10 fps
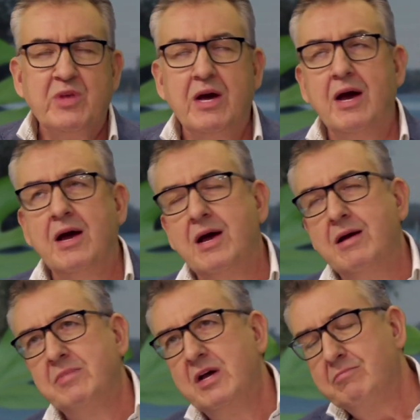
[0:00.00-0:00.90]

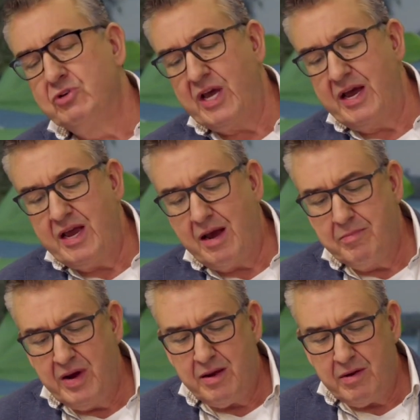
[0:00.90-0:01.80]
But
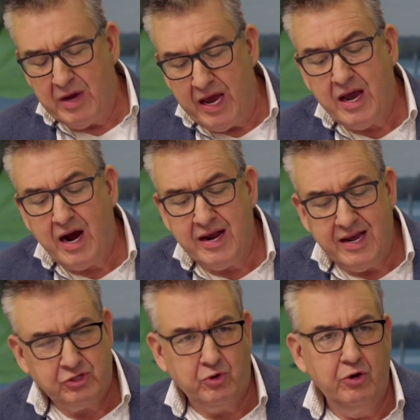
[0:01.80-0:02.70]
AI
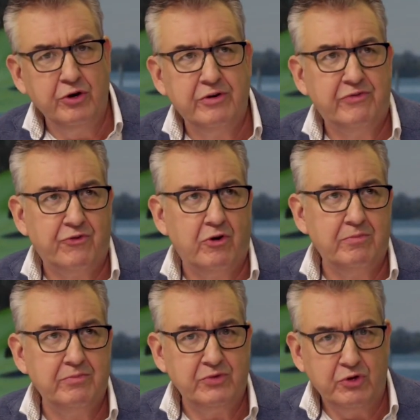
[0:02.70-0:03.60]
has to learn
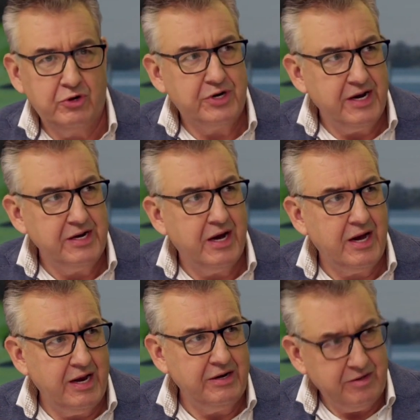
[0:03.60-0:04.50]
from your data
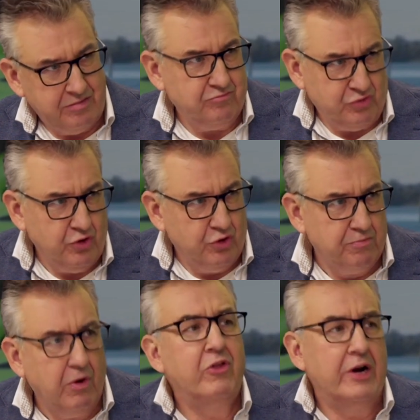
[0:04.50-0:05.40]
and your
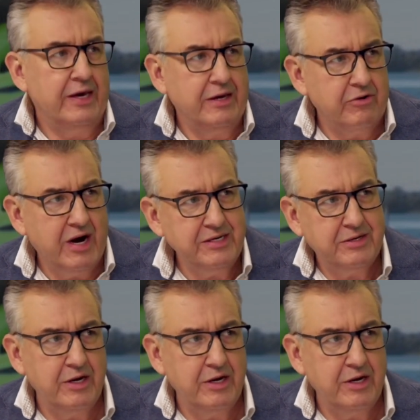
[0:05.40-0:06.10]
modeling, right?